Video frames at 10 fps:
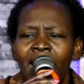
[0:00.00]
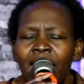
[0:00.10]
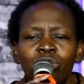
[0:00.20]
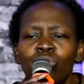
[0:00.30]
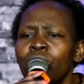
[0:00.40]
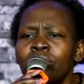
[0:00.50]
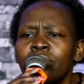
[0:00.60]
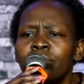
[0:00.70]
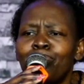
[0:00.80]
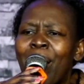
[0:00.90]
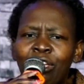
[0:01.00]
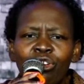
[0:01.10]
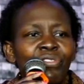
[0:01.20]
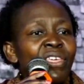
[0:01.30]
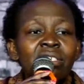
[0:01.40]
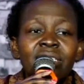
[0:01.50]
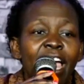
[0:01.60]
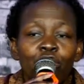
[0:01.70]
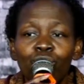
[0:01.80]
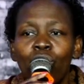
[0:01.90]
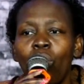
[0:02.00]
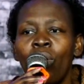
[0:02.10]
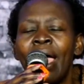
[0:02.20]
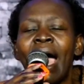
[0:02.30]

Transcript: and you pack your things and you go.